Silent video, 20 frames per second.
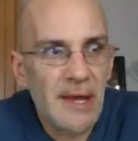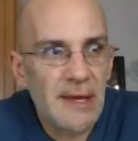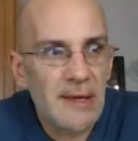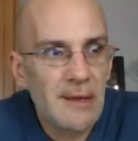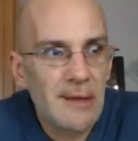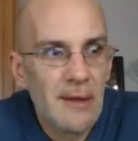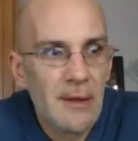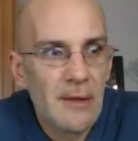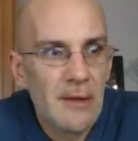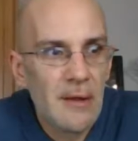like
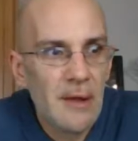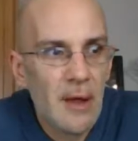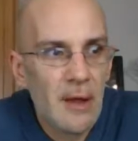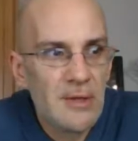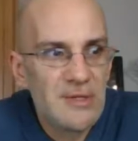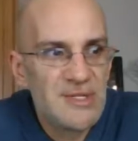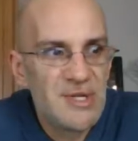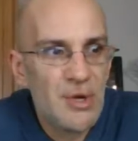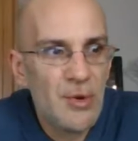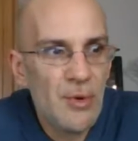
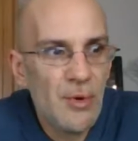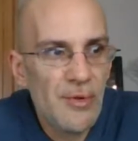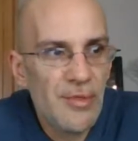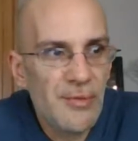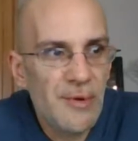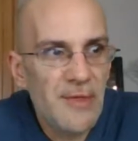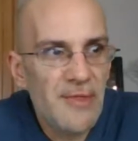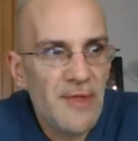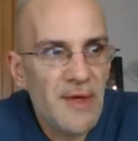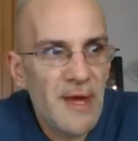2 or
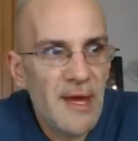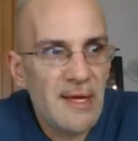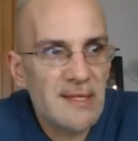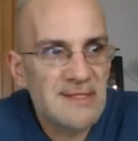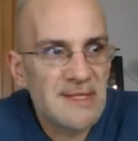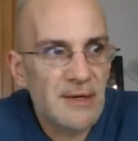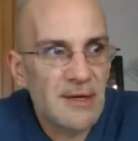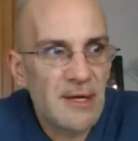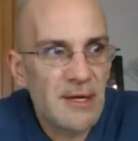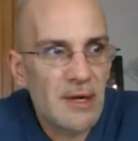3
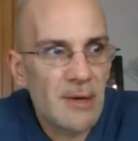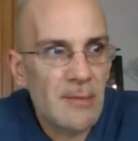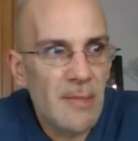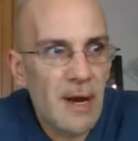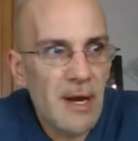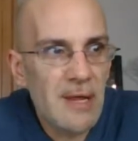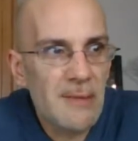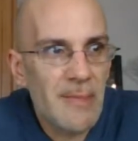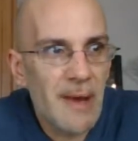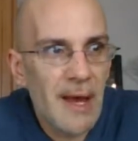things that'll get your
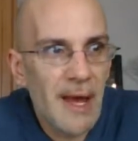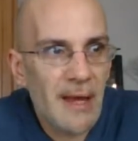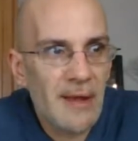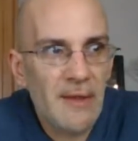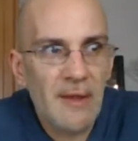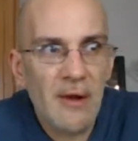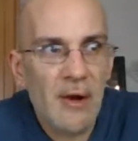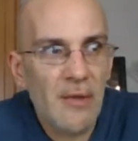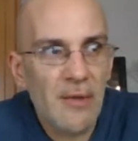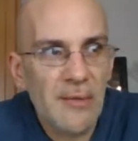money back,
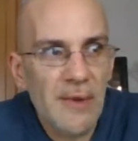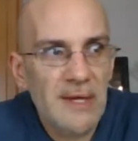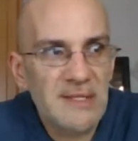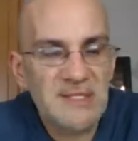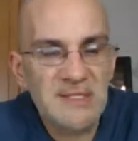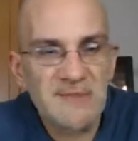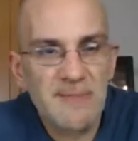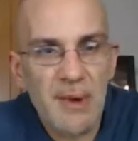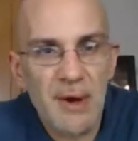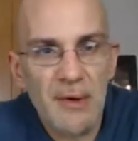and then all the
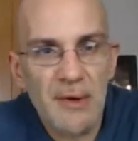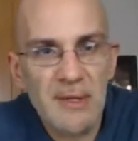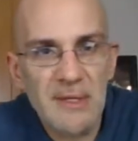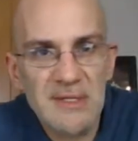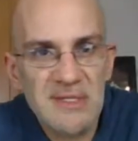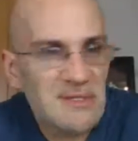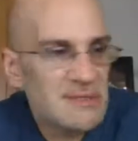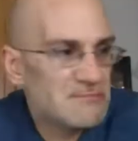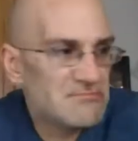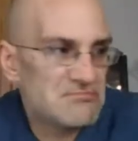rest is
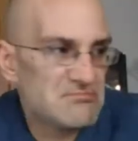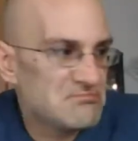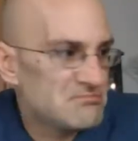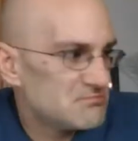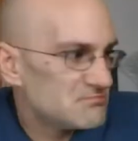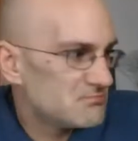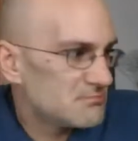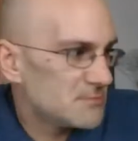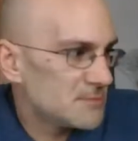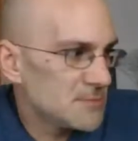bonus.
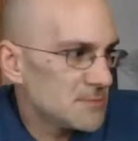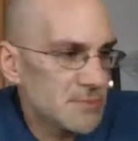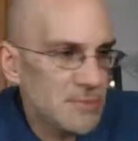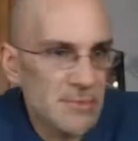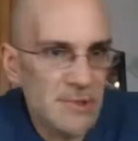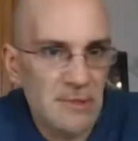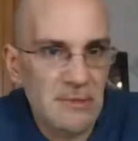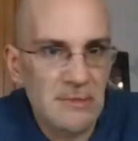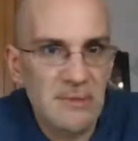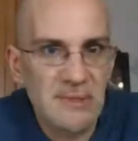
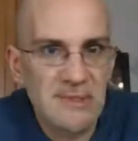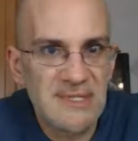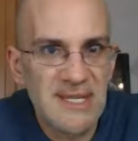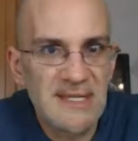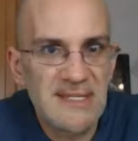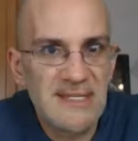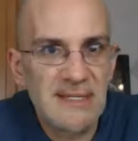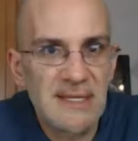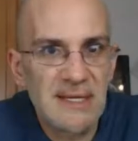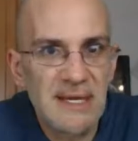It's
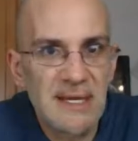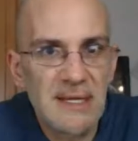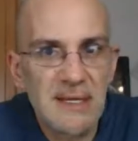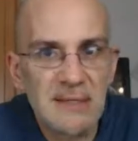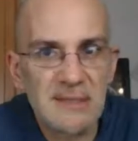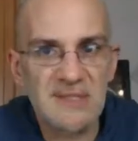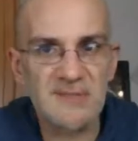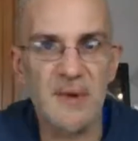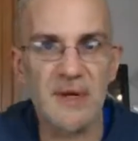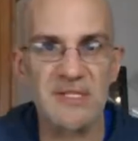easy to get
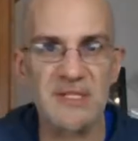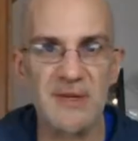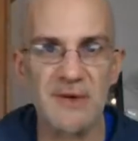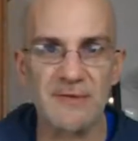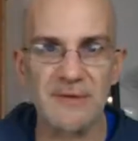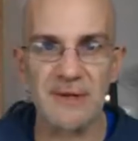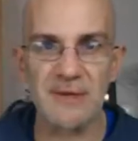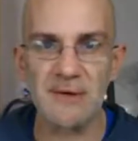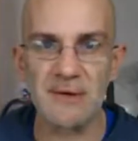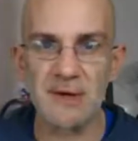it, especially
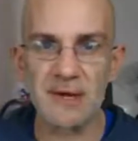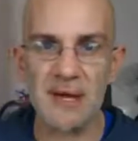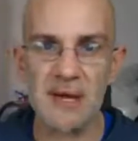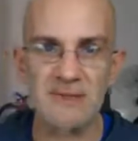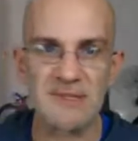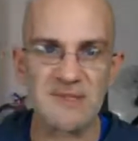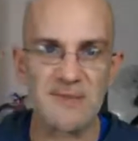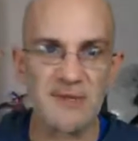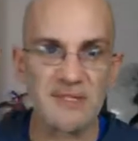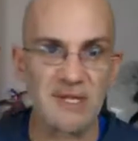with video
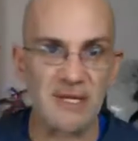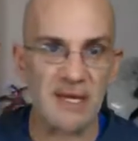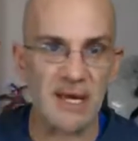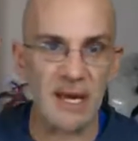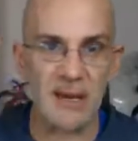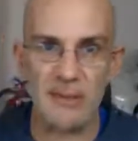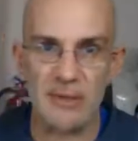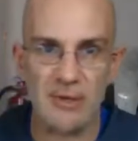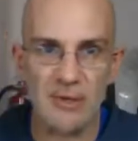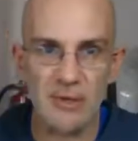games, especially
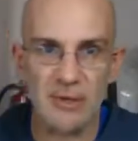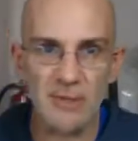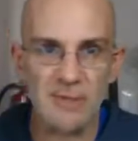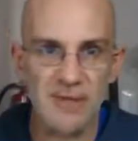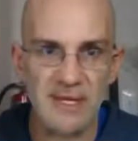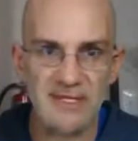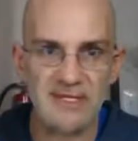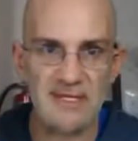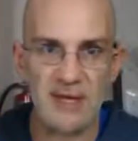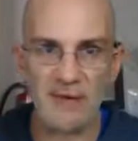GameCube.
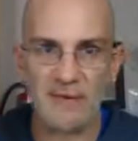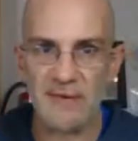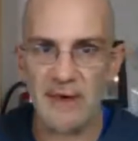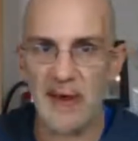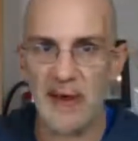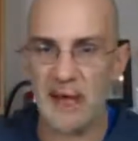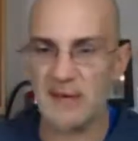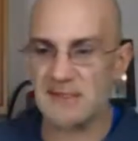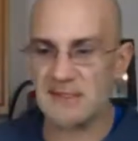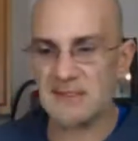These sell
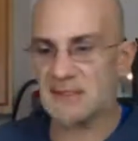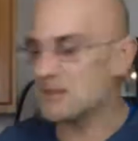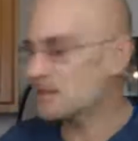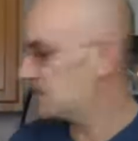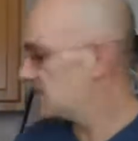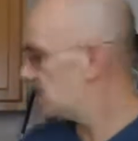fast.